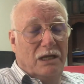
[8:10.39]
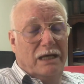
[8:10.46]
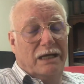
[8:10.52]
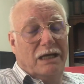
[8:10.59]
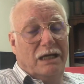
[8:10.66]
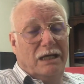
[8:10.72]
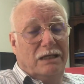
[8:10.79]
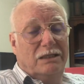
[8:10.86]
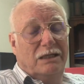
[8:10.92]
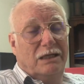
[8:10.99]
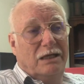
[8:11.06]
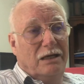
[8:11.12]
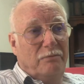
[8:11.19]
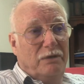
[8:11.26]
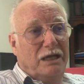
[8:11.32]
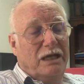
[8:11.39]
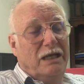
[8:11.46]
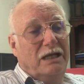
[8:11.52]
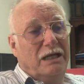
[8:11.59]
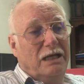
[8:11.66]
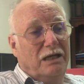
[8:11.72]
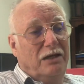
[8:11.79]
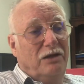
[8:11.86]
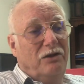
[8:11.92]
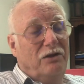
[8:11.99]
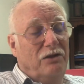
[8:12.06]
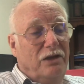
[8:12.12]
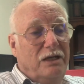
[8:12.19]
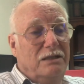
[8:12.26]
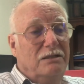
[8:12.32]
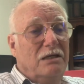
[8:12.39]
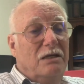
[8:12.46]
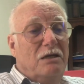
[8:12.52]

like electrical, mechanical, and other things,